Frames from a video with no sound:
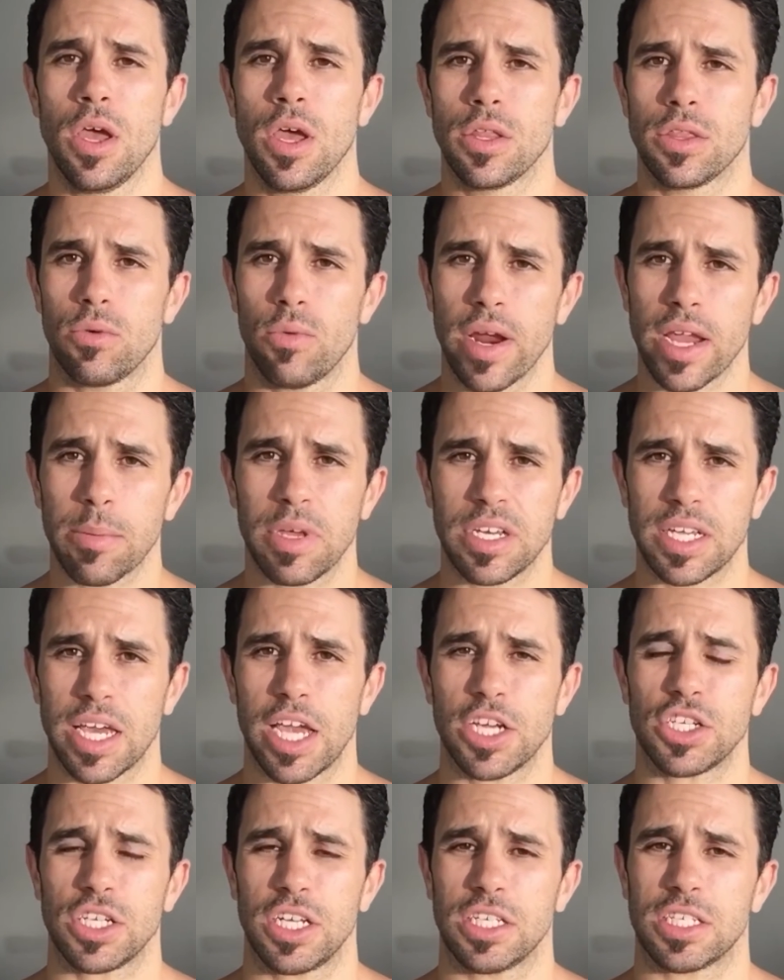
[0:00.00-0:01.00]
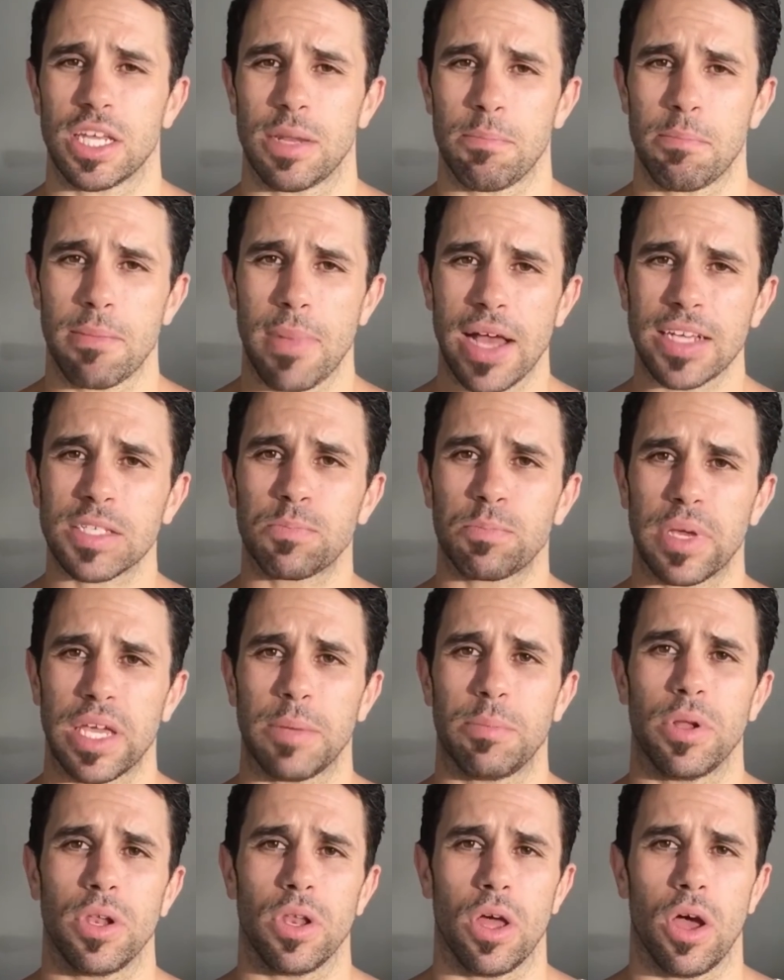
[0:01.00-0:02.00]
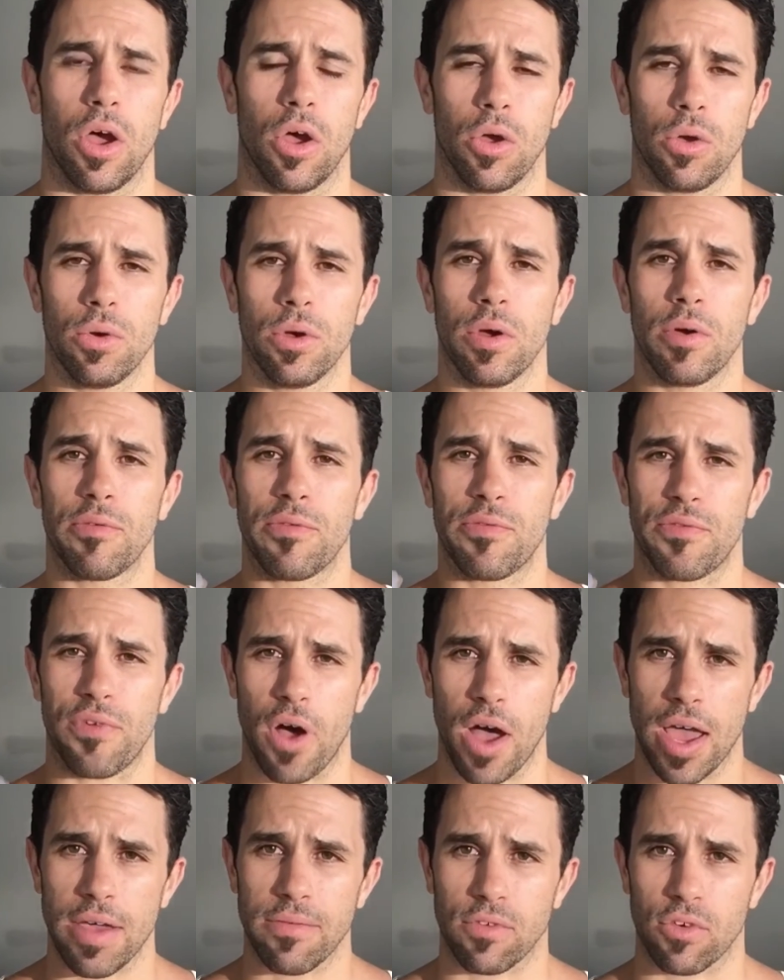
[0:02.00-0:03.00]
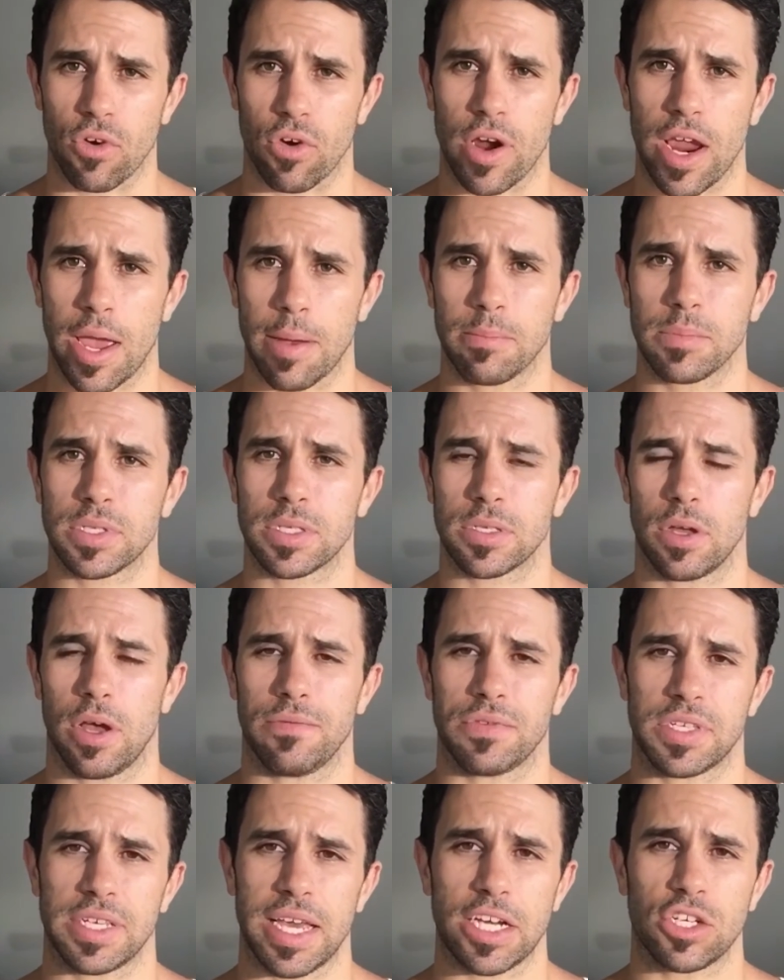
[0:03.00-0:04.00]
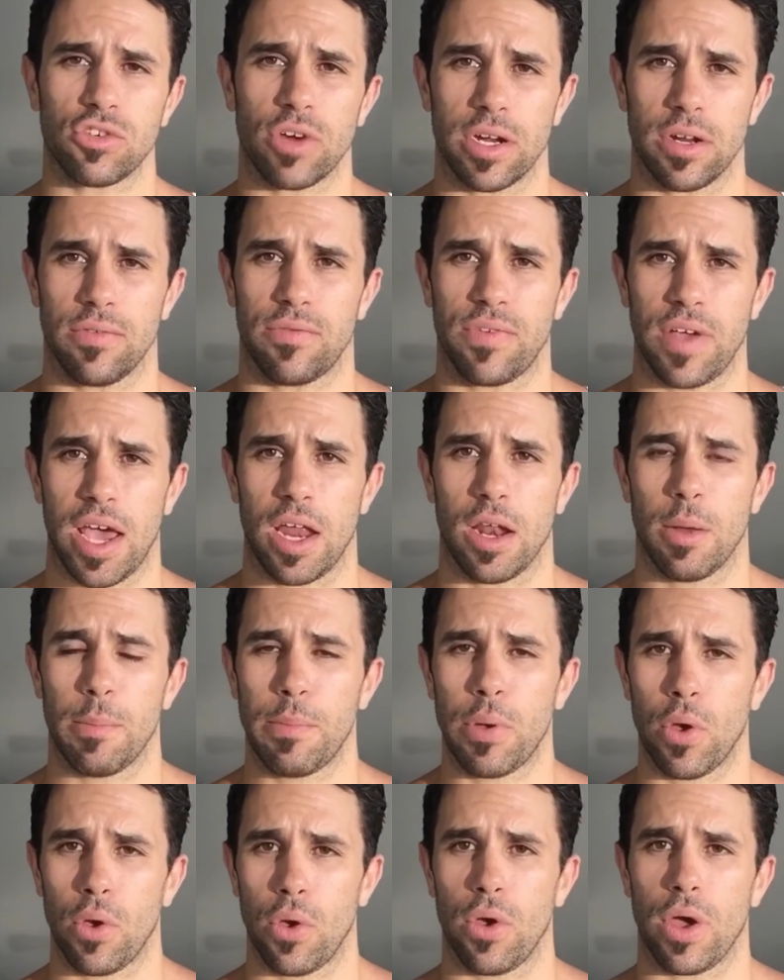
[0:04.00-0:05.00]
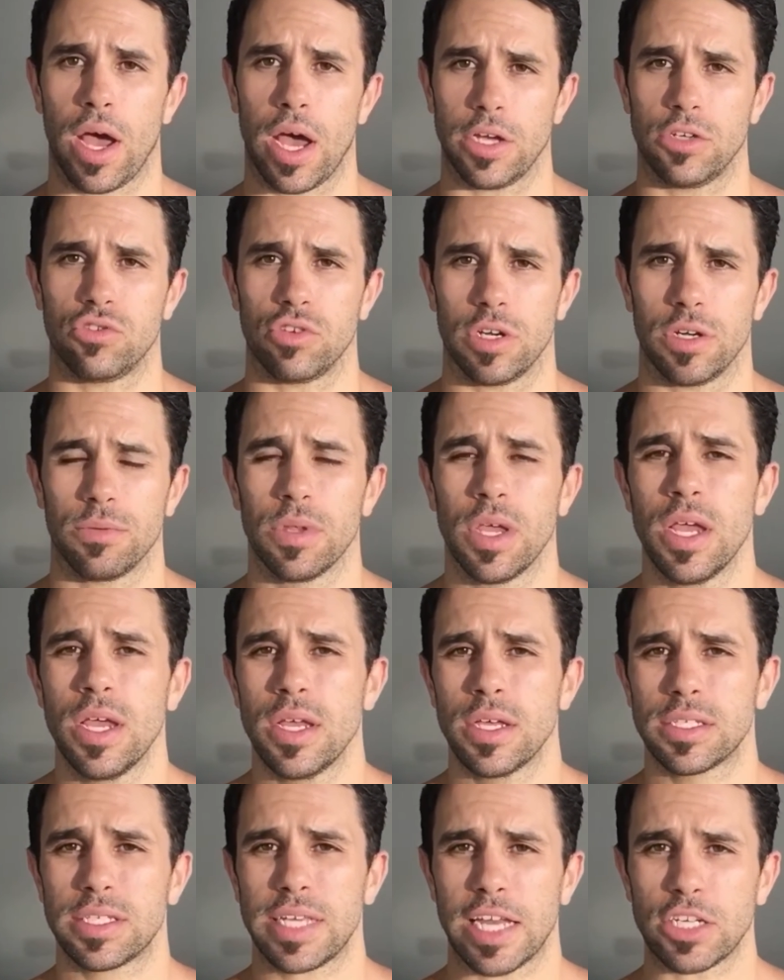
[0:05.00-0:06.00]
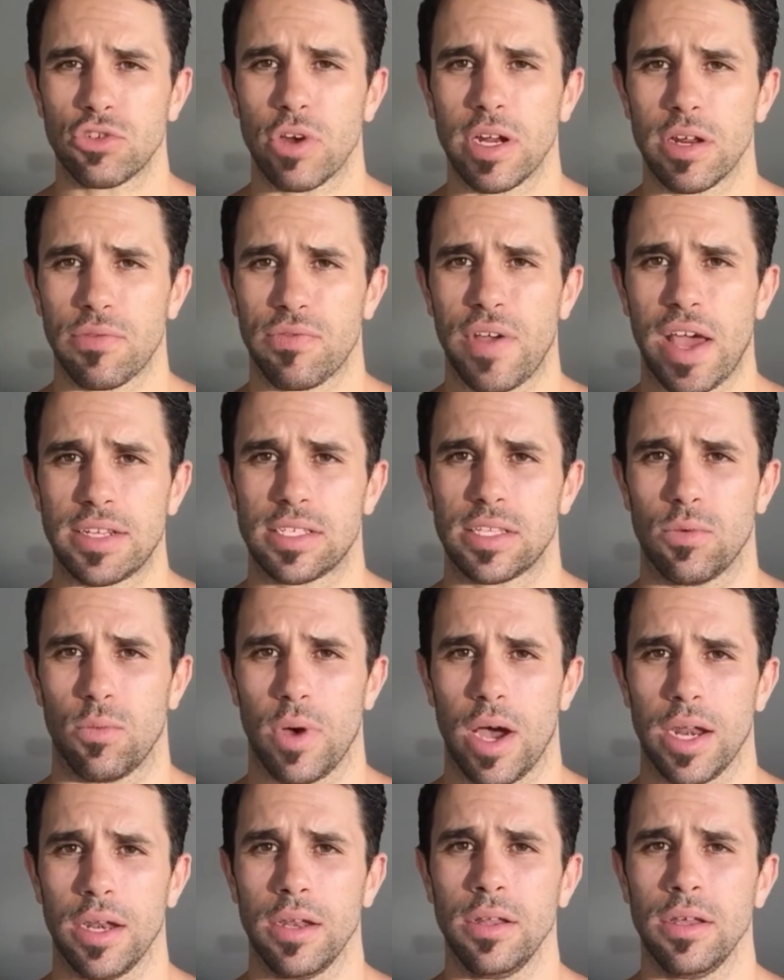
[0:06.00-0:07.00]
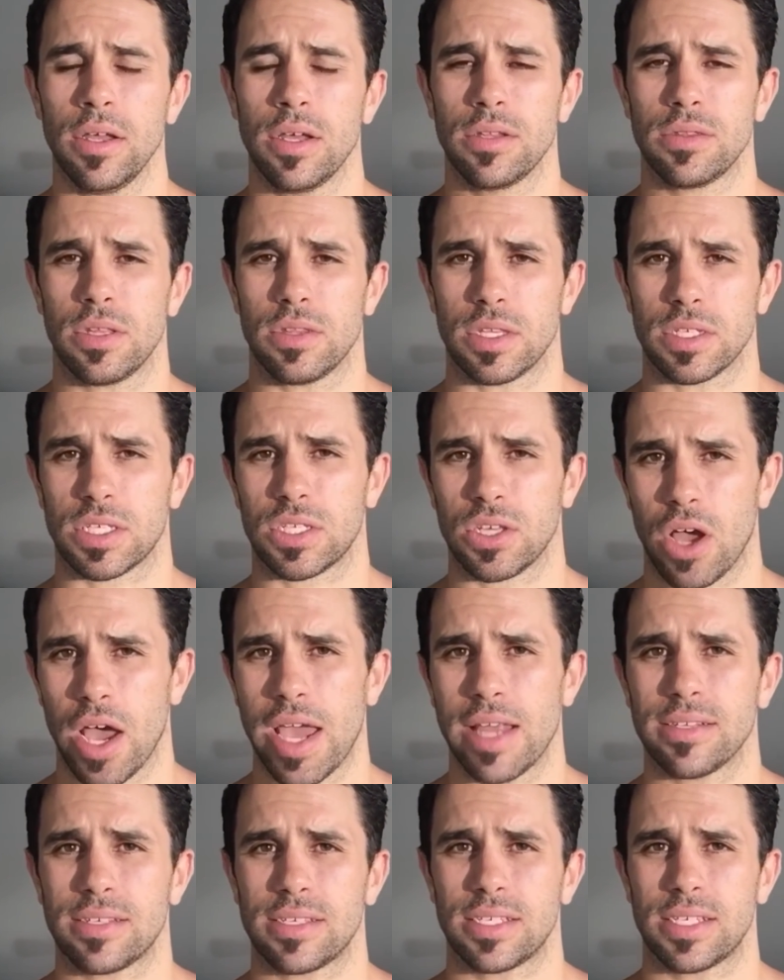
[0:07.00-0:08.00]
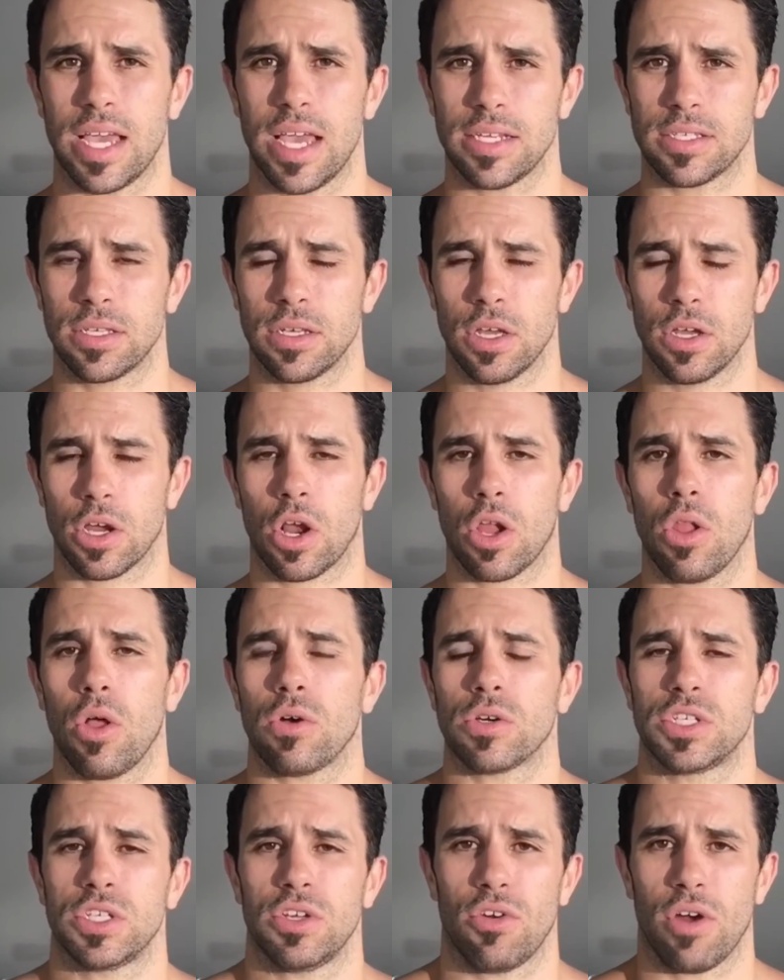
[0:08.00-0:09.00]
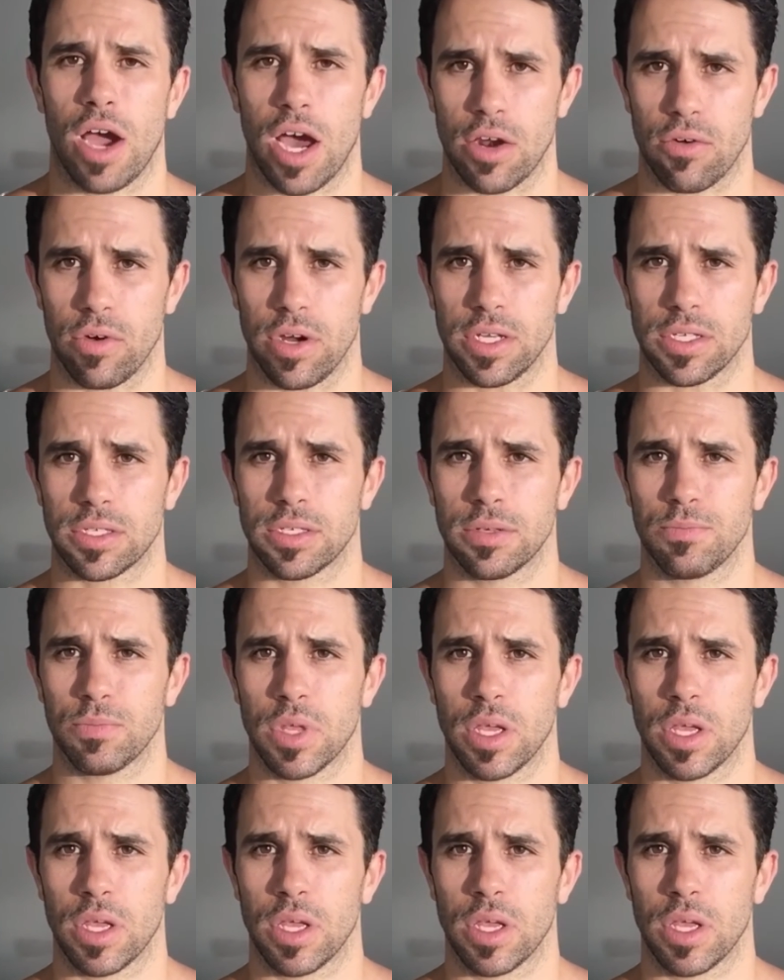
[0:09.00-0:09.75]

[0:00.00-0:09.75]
The recommendation is it must be below 5 grams of saturated fat per 100. Saturated fat's the one that the science says clogs your arteries.